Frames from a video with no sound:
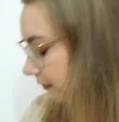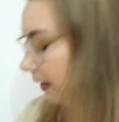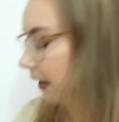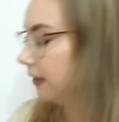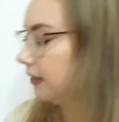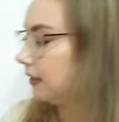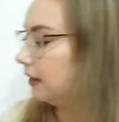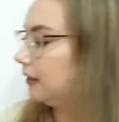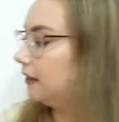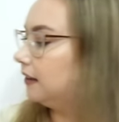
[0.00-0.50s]

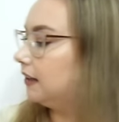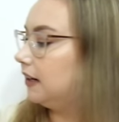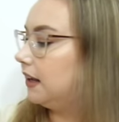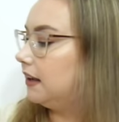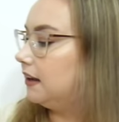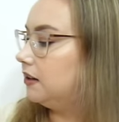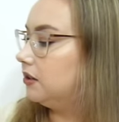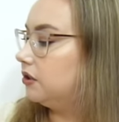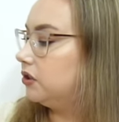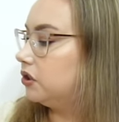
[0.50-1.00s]
The
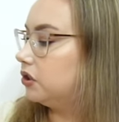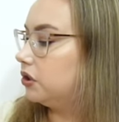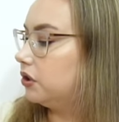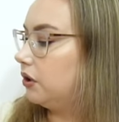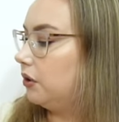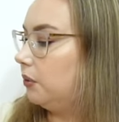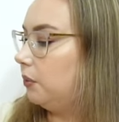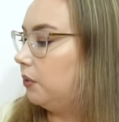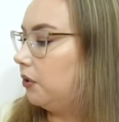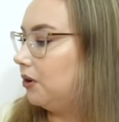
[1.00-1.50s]
Laneige
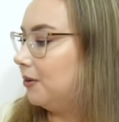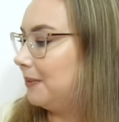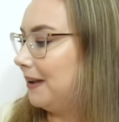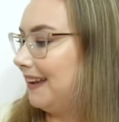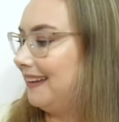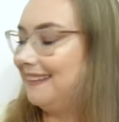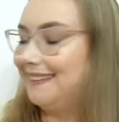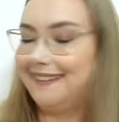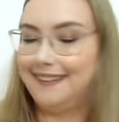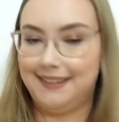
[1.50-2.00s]
Water
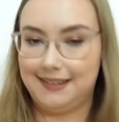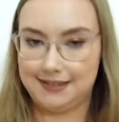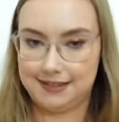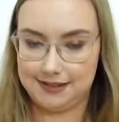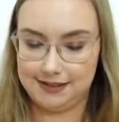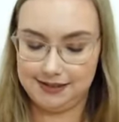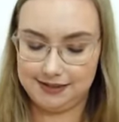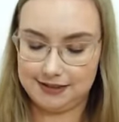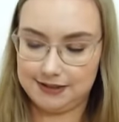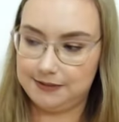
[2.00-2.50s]
Bank
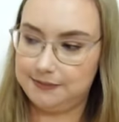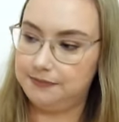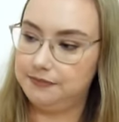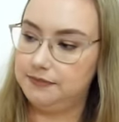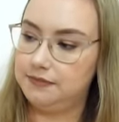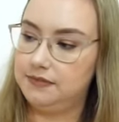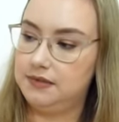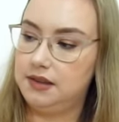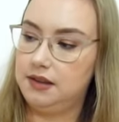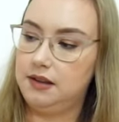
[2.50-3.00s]
Essence.
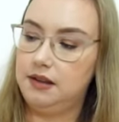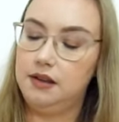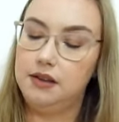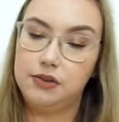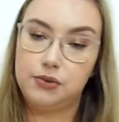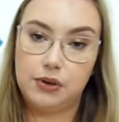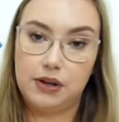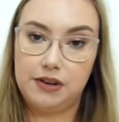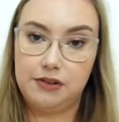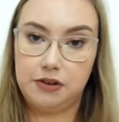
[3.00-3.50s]

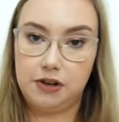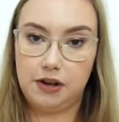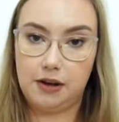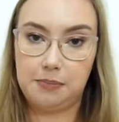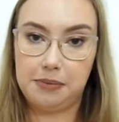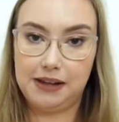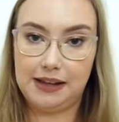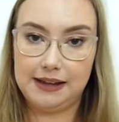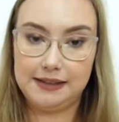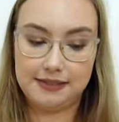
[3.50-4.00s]
So So I would apply